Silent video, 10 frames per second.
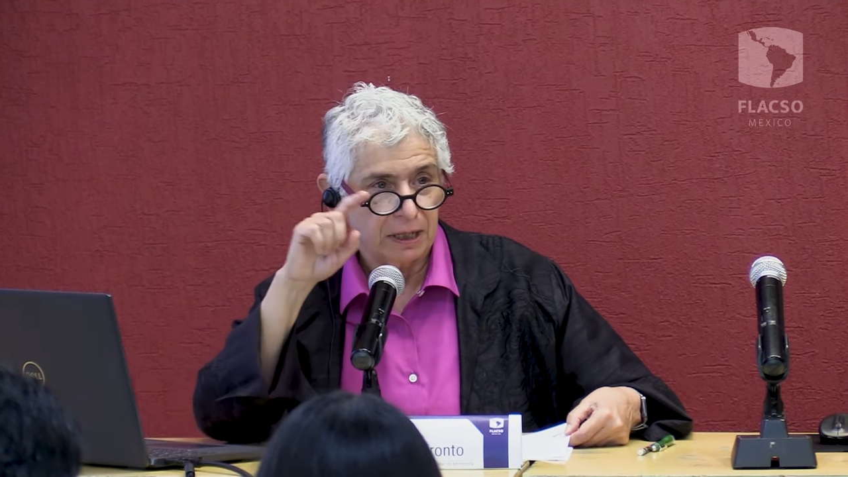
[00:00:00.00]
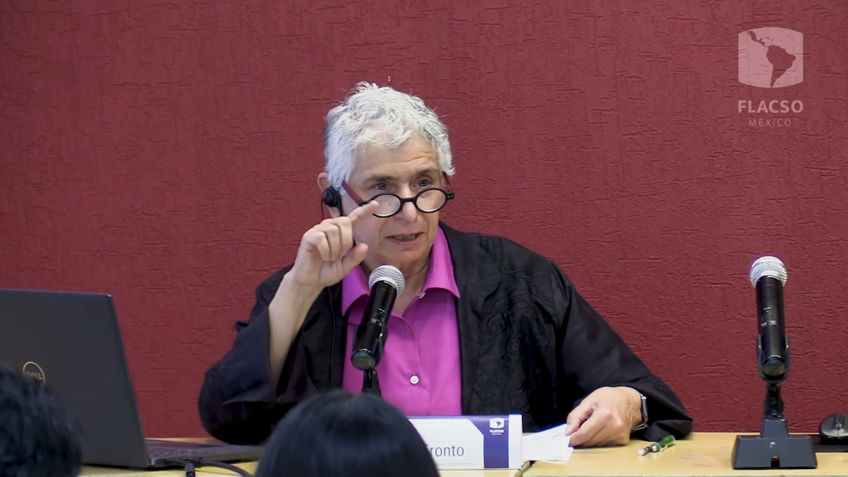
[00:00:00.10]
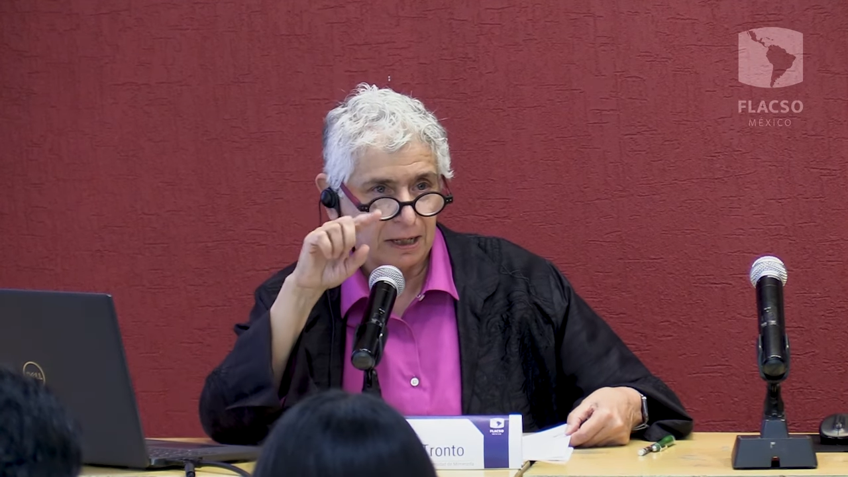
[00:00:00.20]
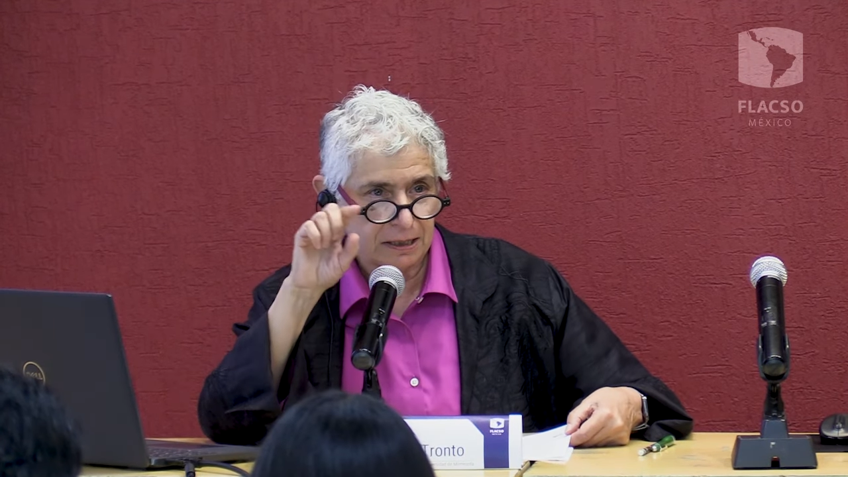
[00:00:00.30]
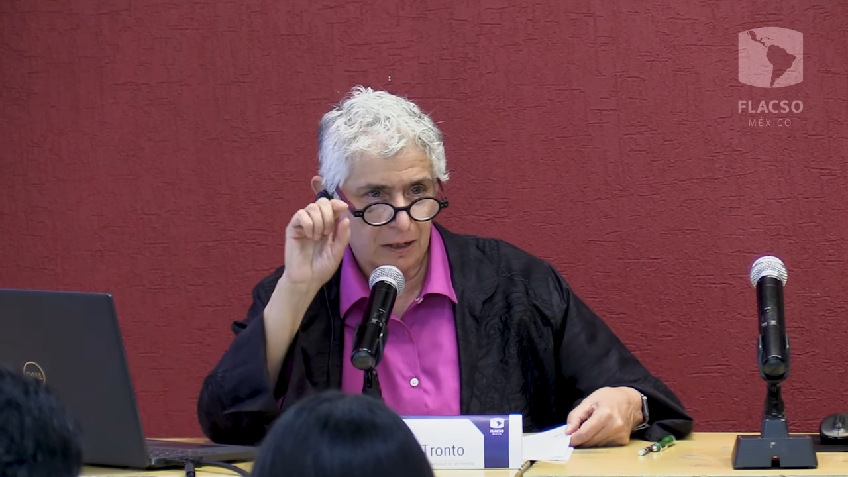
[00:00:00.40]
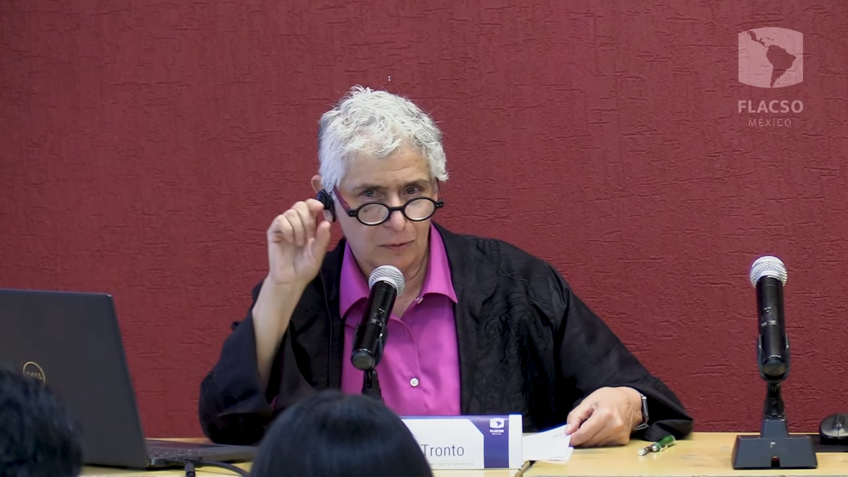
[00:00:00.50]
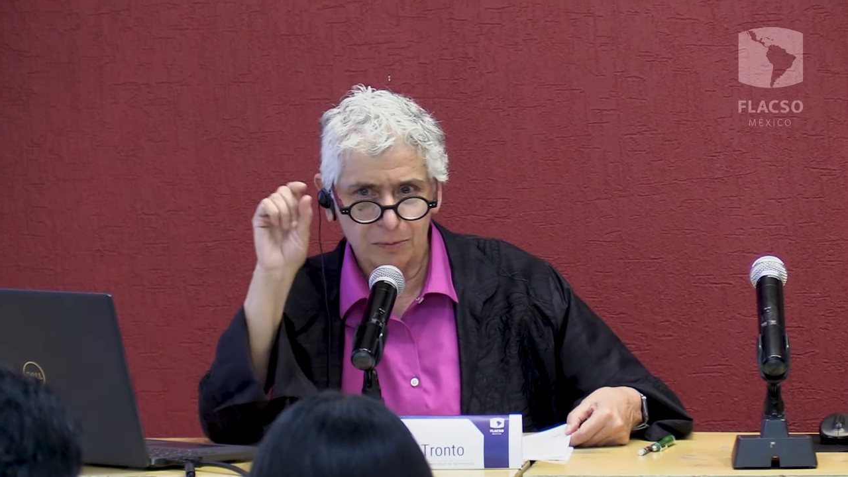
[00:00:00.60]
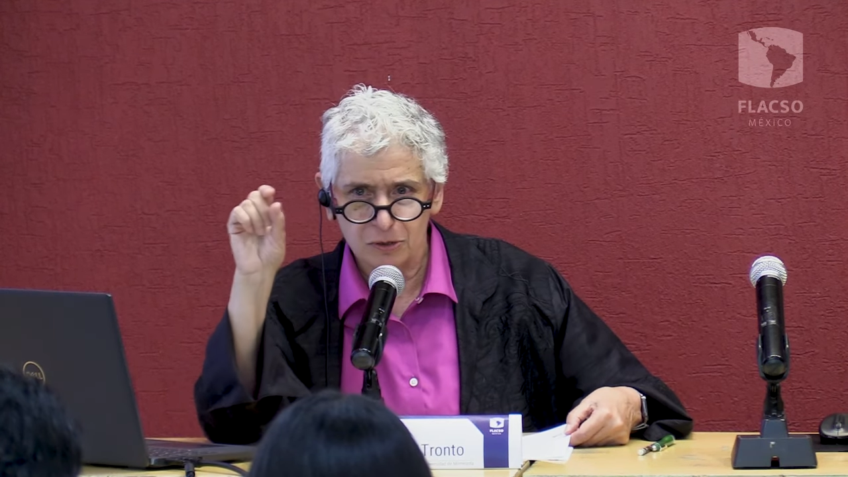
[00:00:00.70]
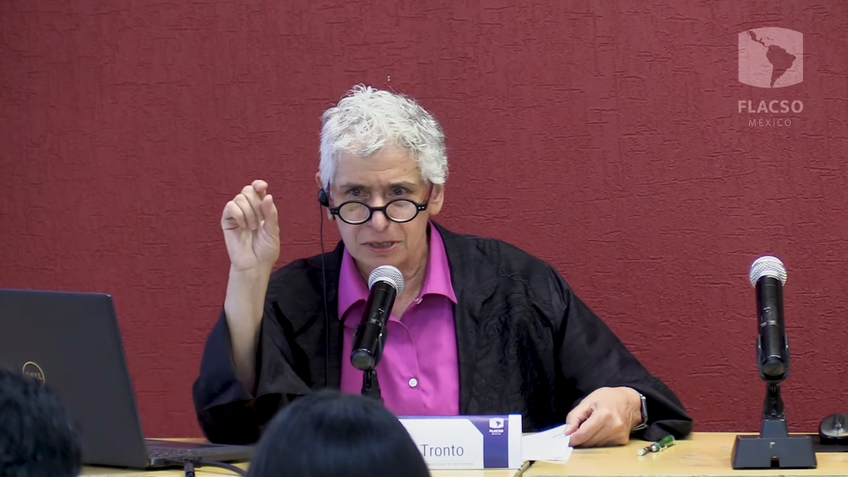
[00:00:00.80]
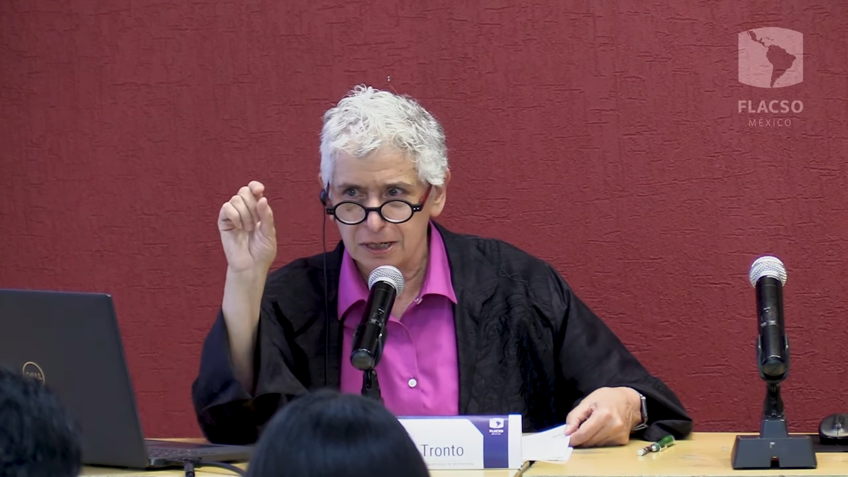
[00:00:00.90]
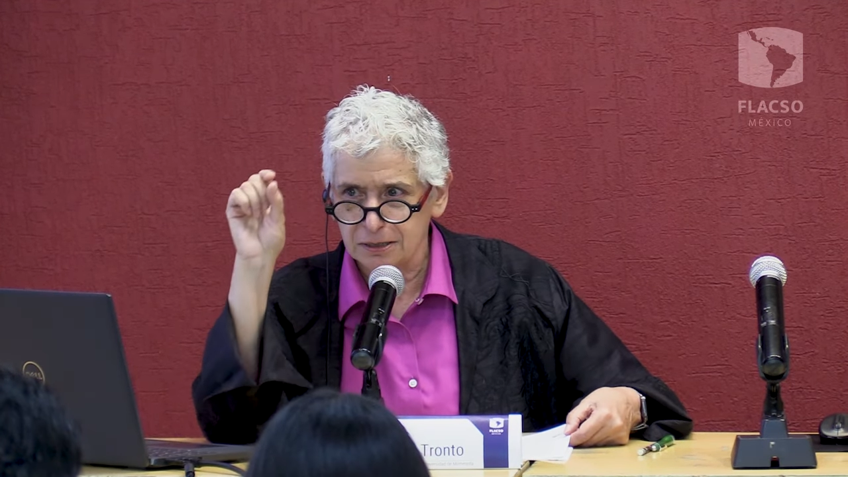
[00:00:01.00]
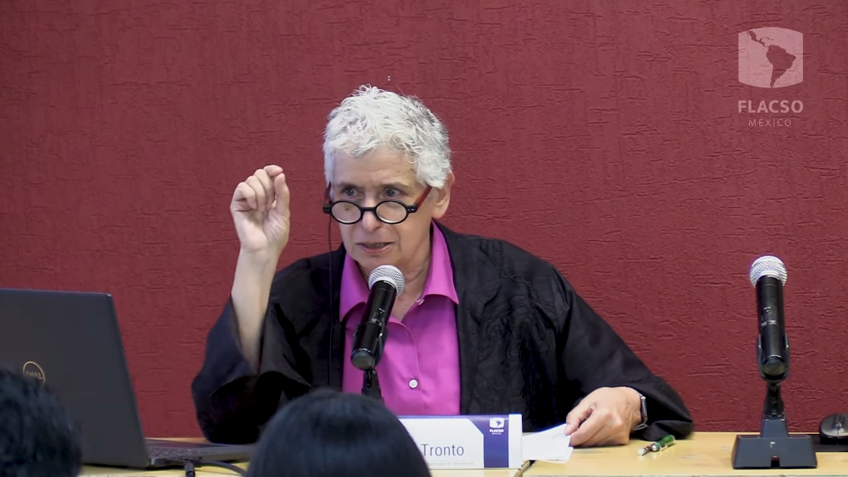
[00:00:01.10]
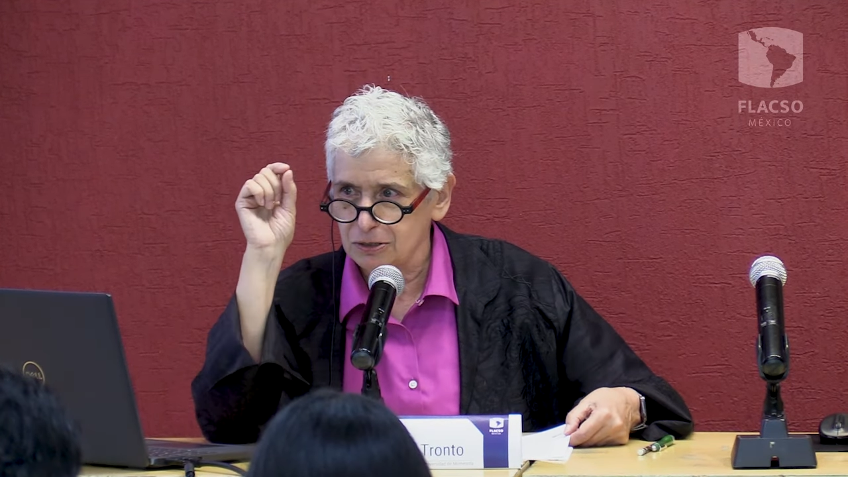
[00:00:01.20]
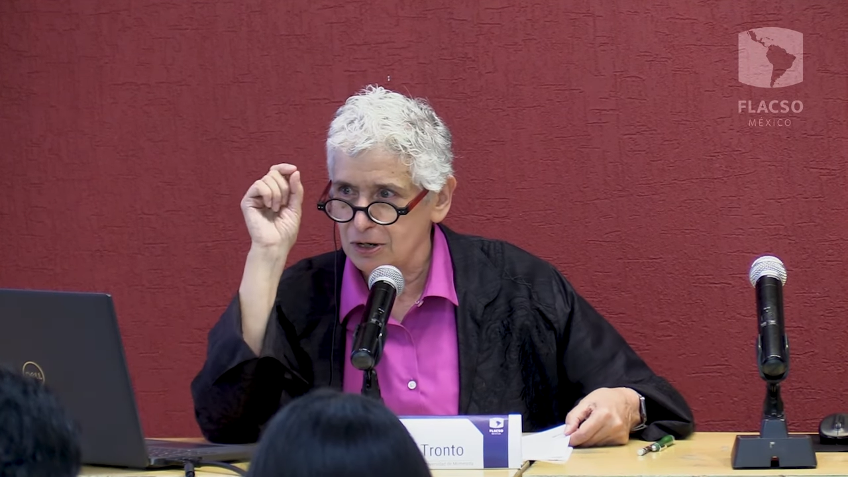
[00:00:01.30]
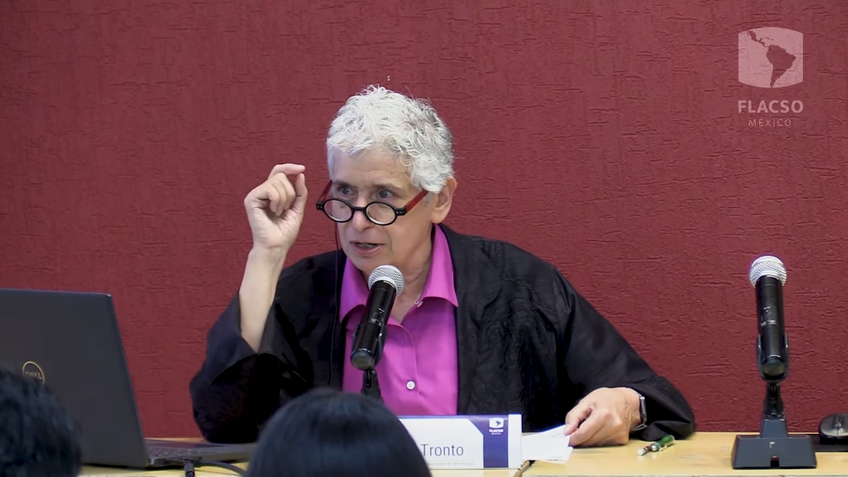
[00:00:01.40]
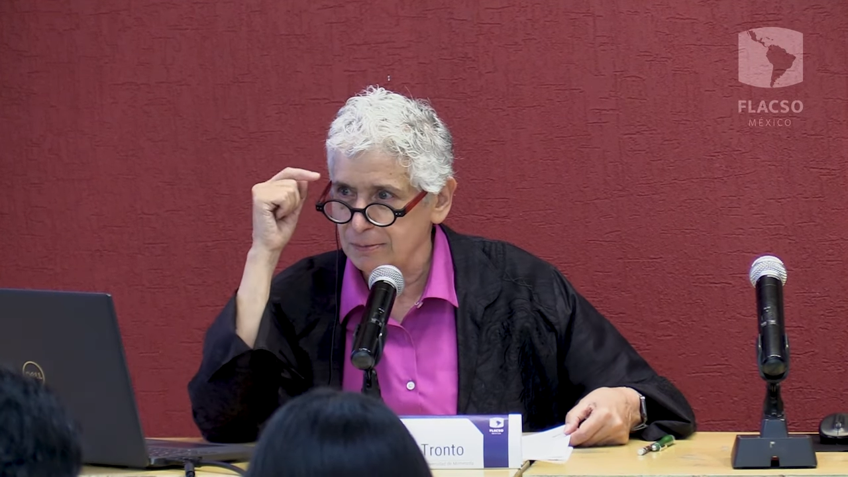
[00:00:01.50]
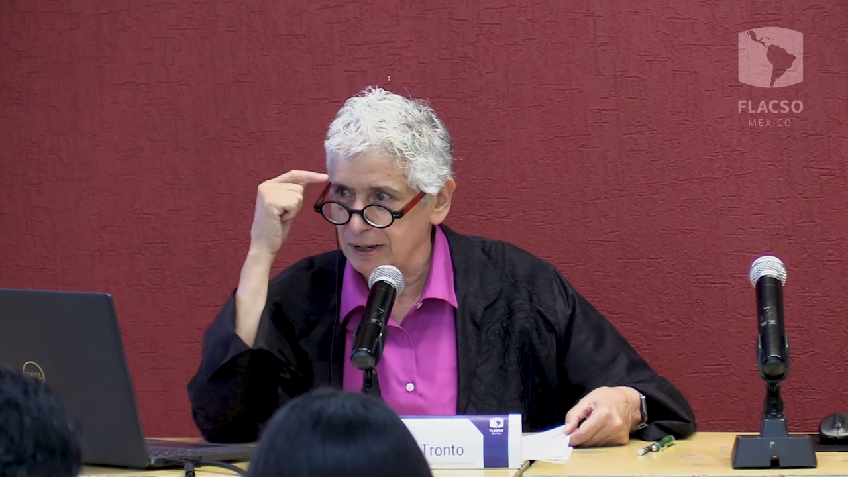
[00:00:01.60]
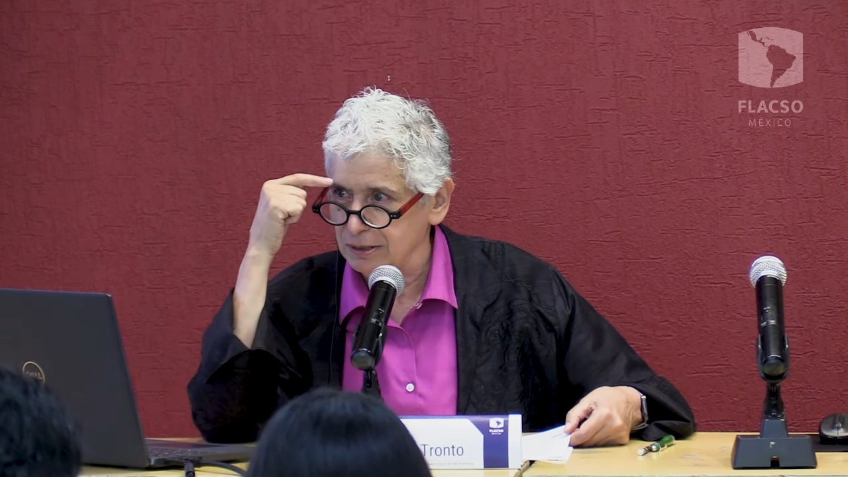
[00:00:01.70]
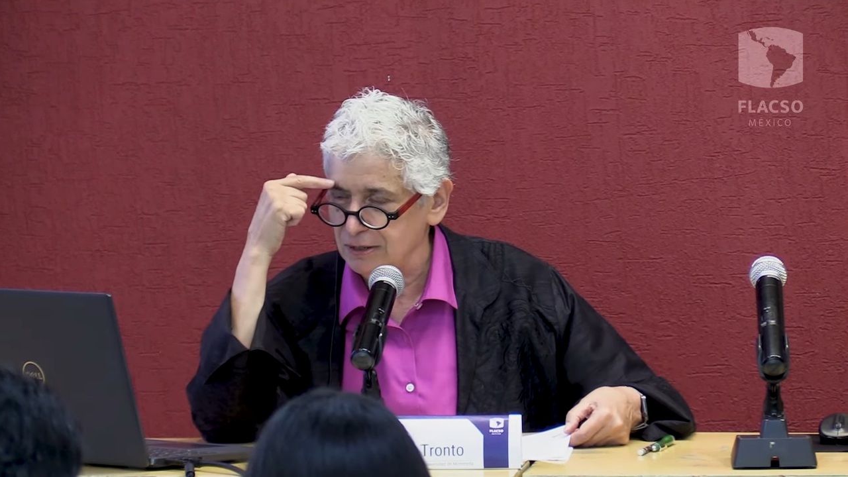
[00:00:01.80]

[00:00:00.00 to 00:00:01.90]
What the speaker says: Can I take one more second to talk about